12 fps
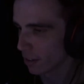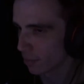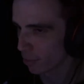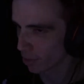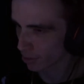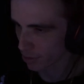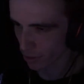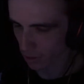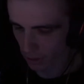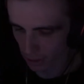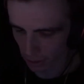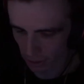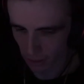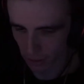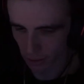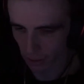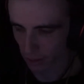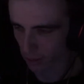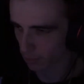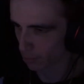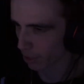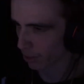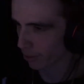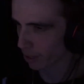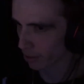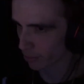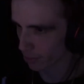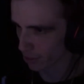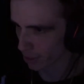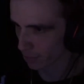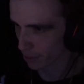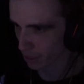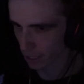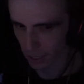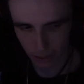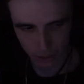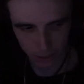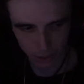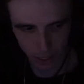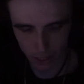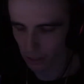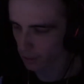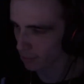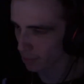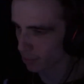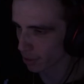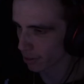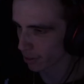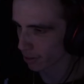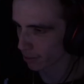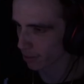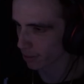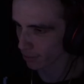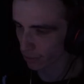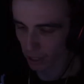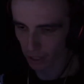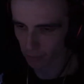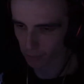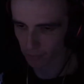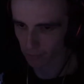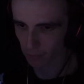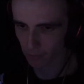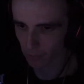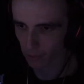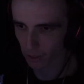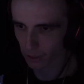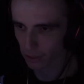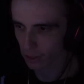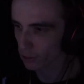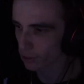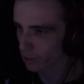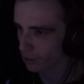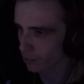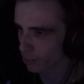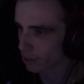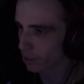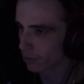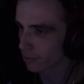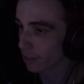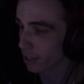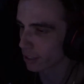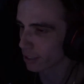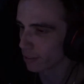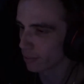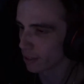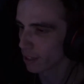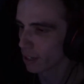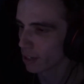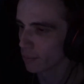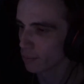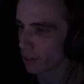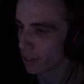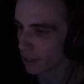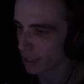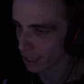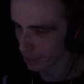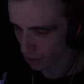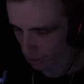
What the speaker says: moral of the story is, he played around with something that doesn't need to be played around with. The fucking scooter is completely fucked up, but he's